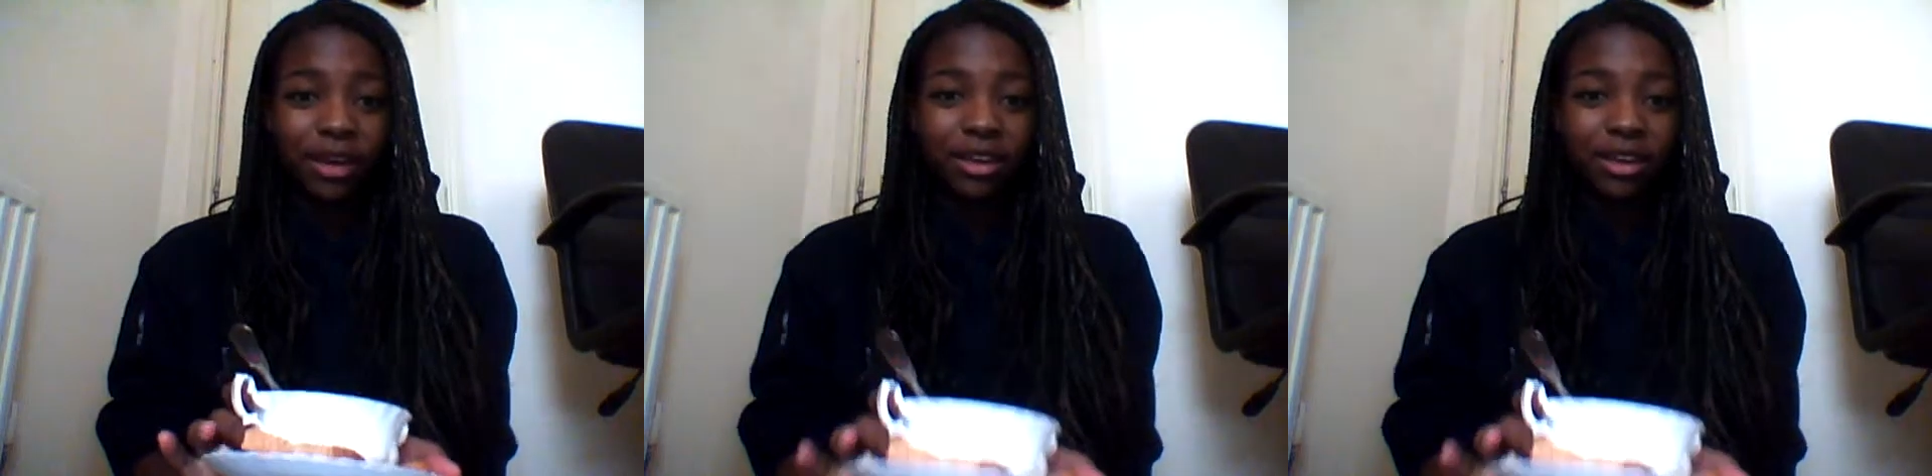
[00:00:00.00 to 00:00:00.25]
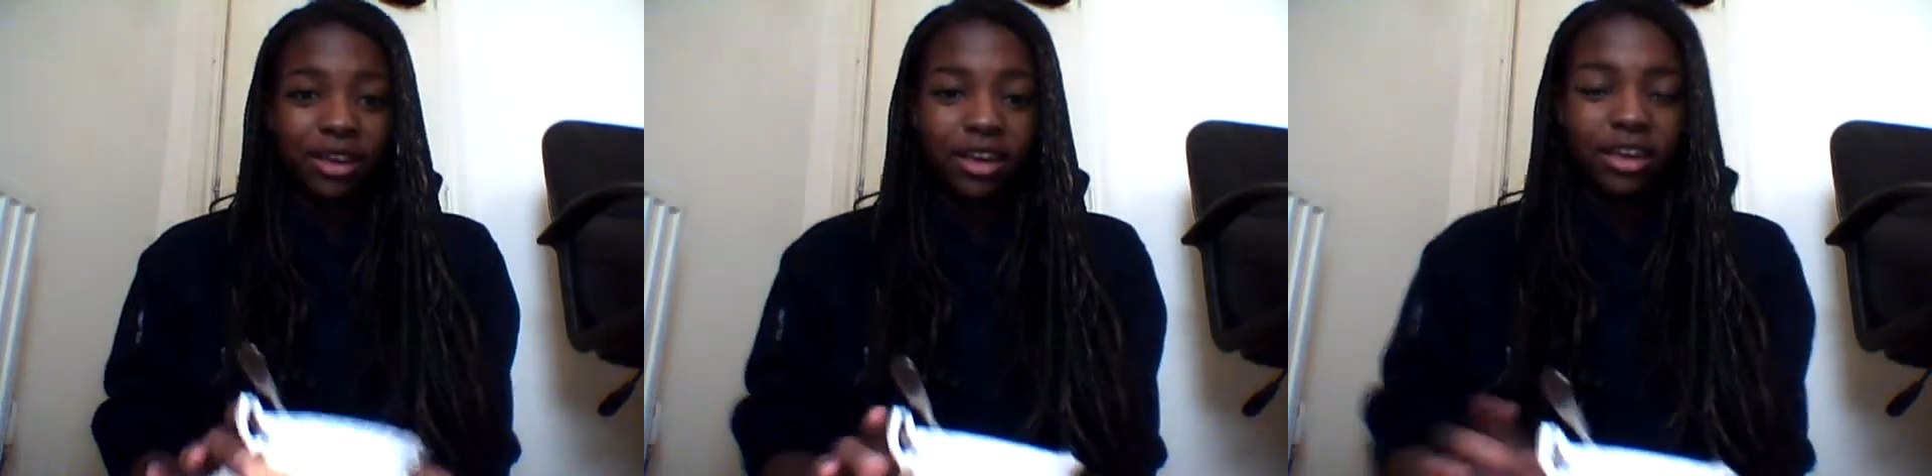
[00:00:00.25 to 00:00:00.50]

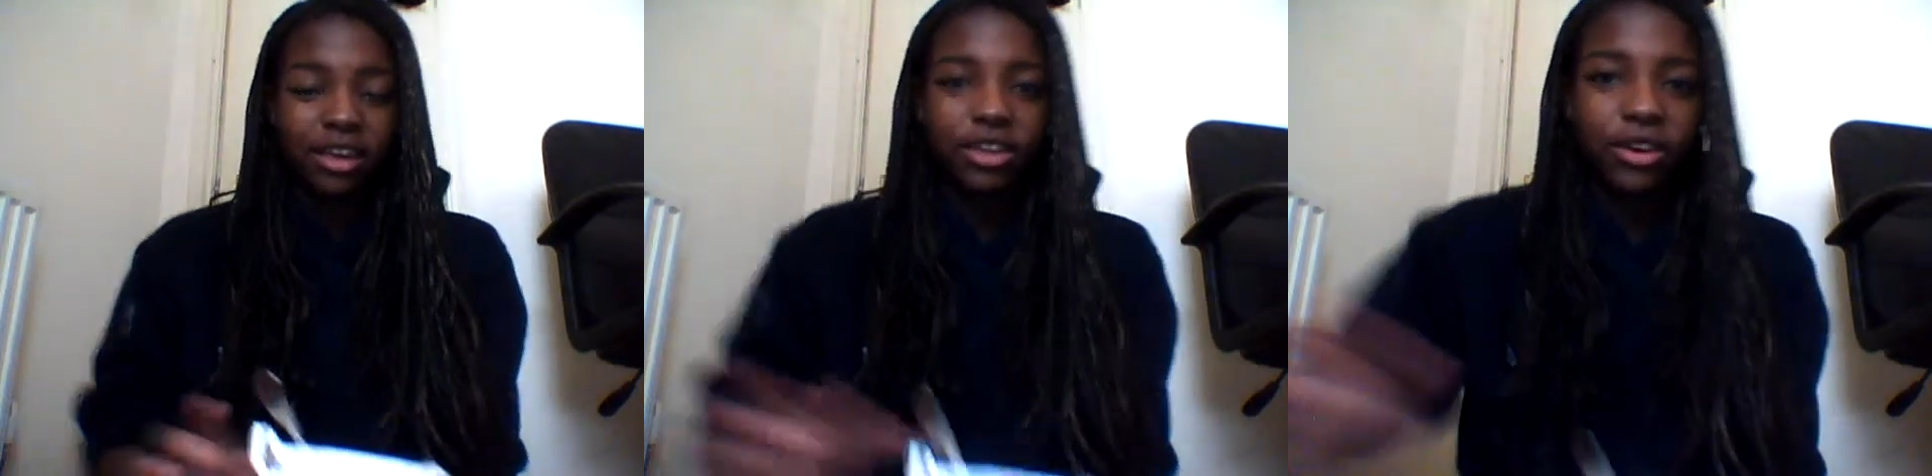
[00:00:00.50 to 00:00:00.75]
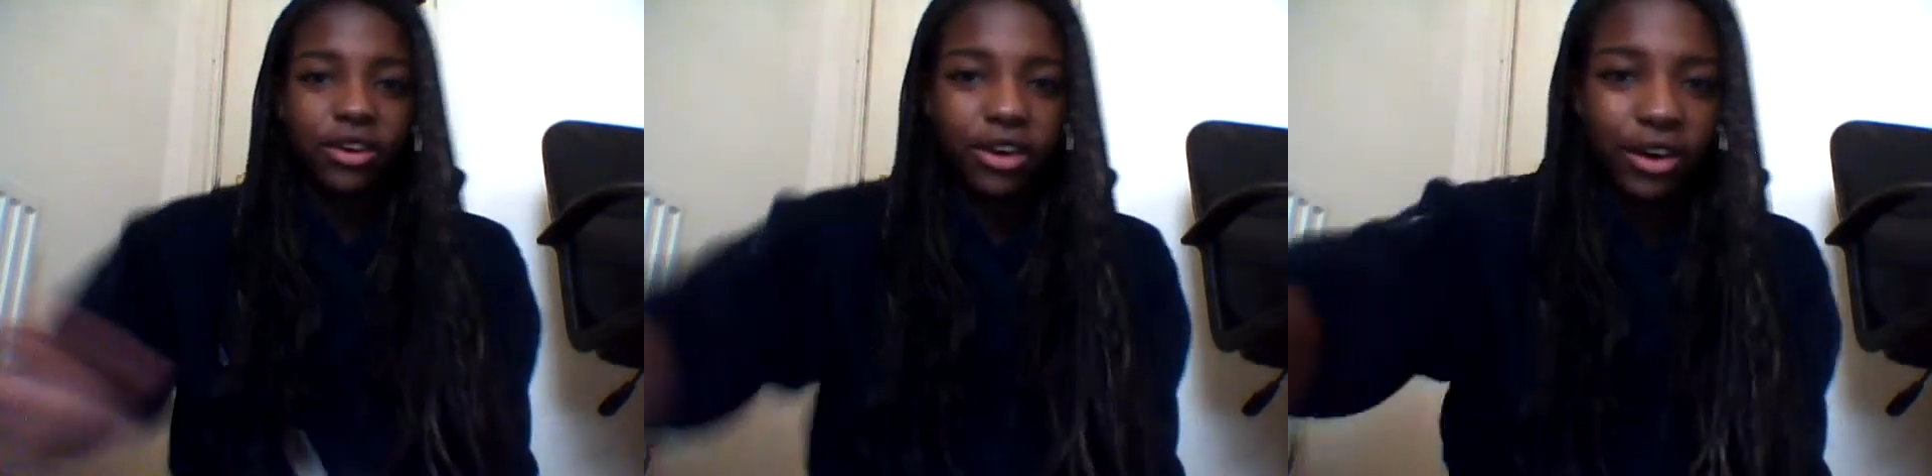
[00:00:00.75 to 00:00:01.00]
it.
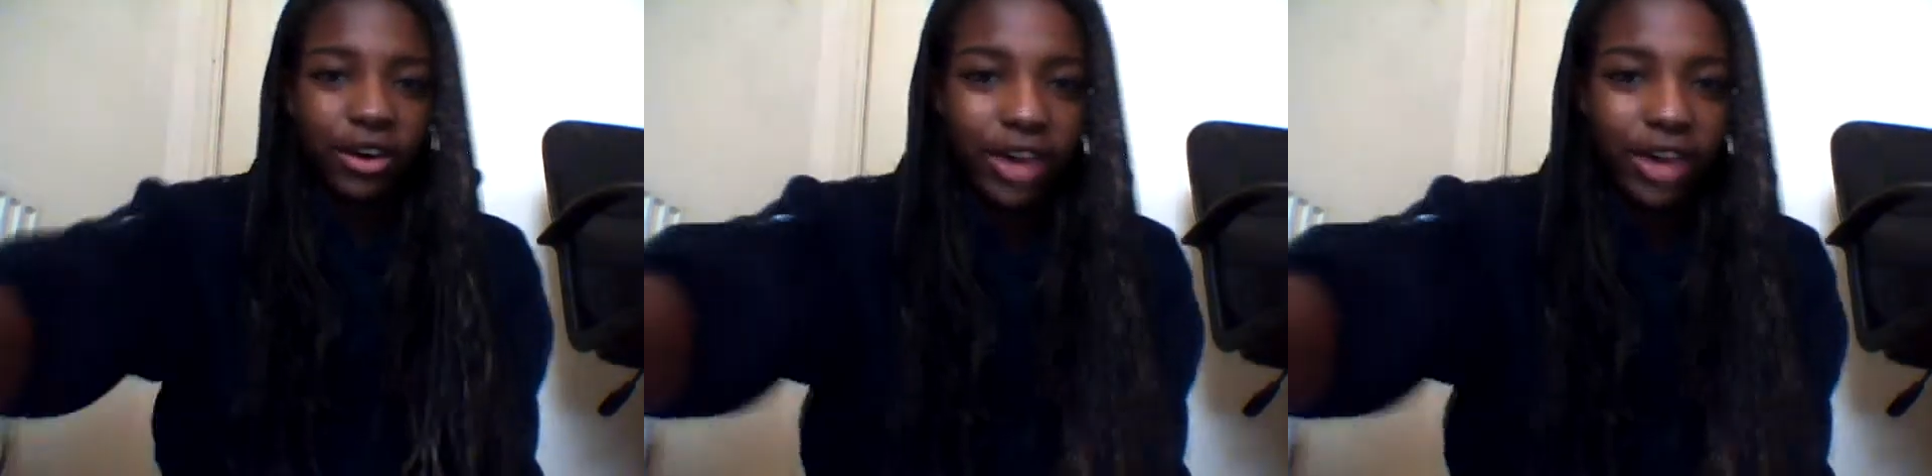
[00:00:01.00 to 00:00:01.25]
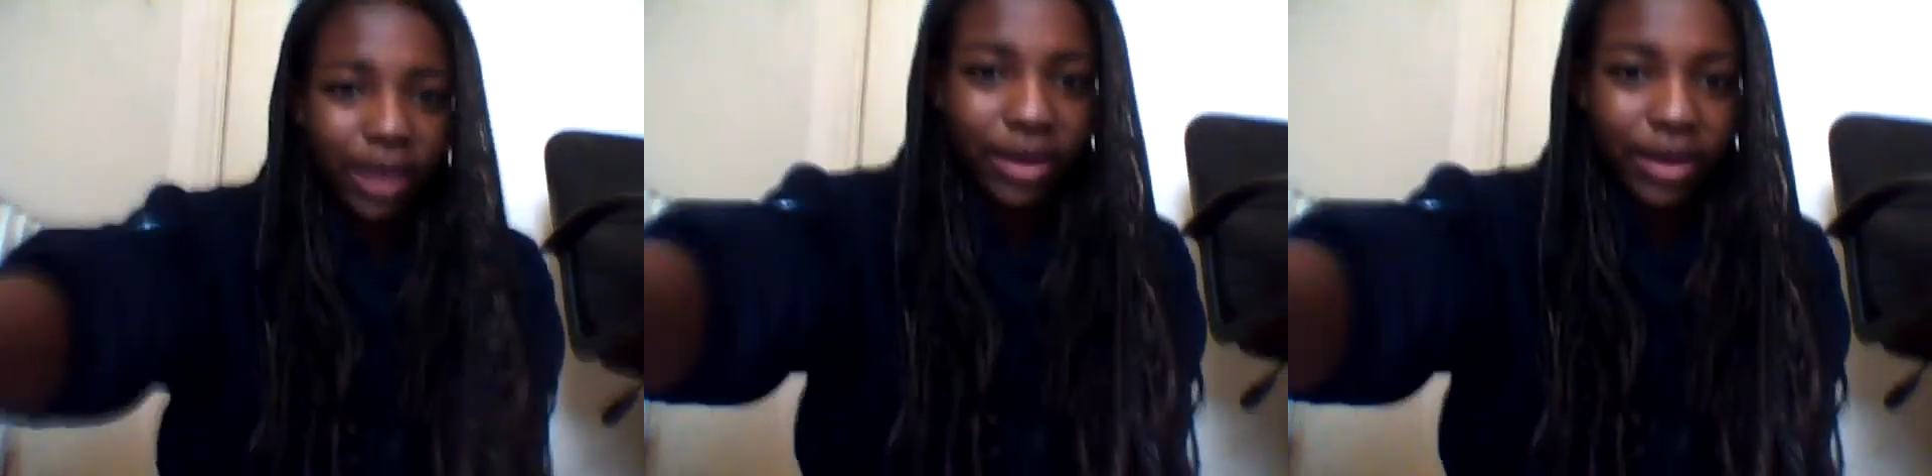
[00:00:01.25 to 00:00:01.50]
You,
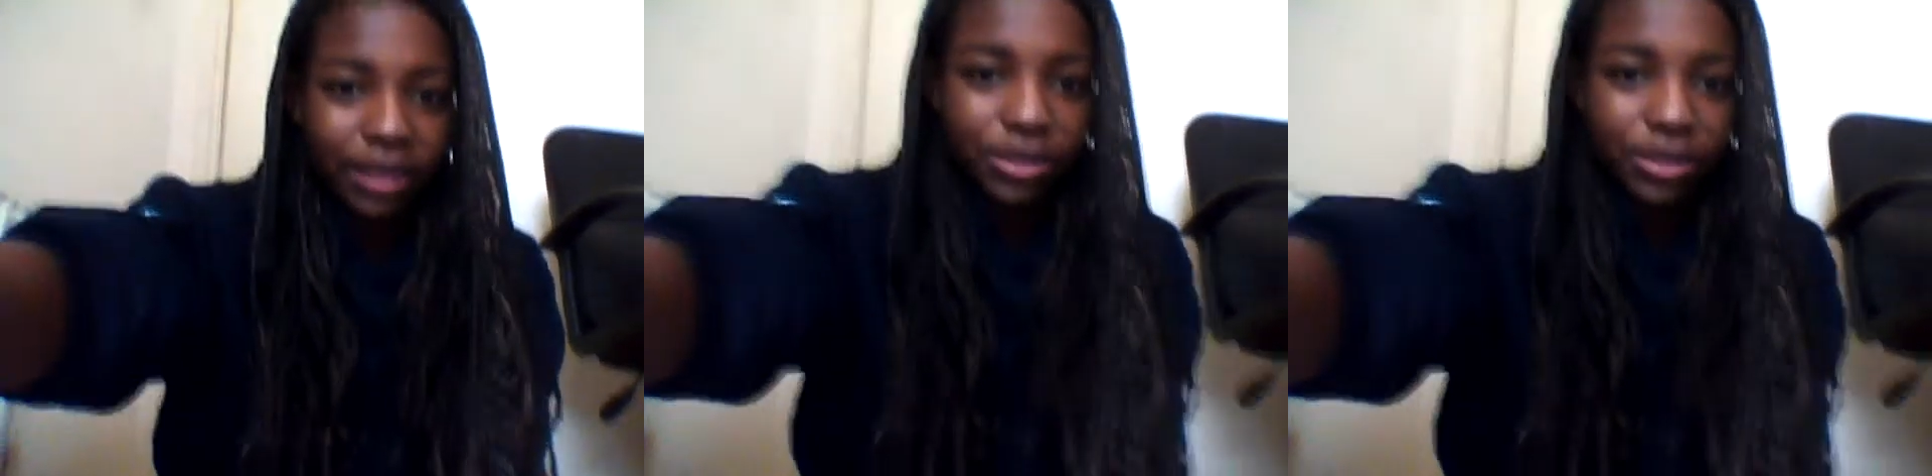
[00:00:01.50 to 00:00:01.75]
okay, wait, let me